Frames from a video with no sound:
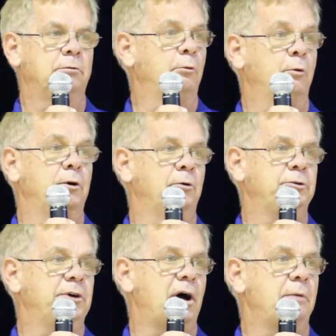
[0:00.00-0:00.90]
There were
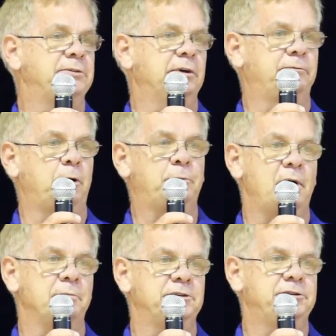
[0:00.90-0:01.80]
no jobs. They're
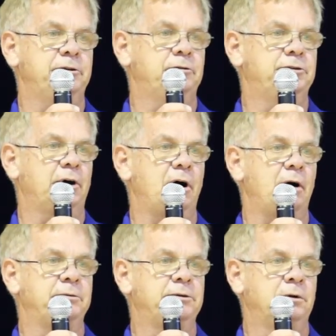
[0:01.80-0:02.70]
promised new
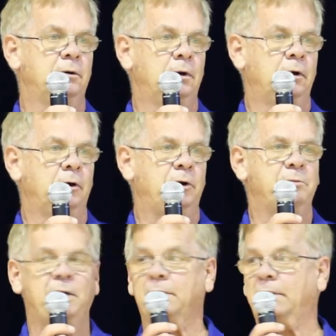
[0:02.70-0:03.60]
jobs.
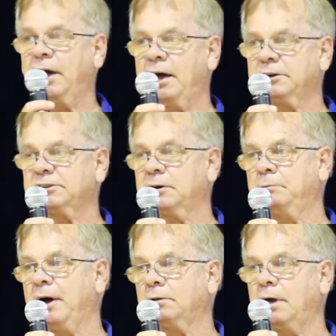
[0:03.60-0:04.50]
You may want to ask
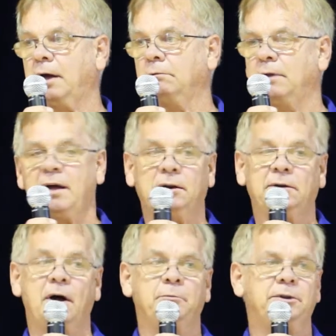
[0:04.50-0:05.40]
about that. That
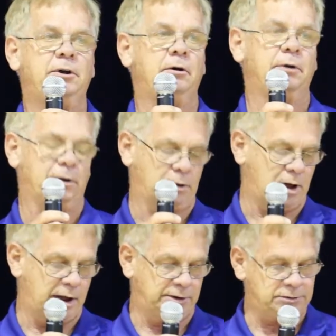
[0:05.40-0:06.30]
did not
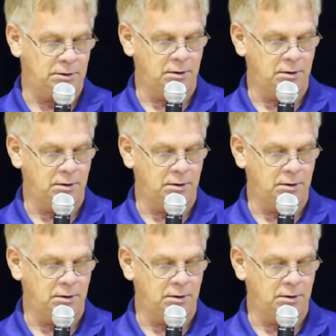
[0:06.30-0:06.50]
materialize.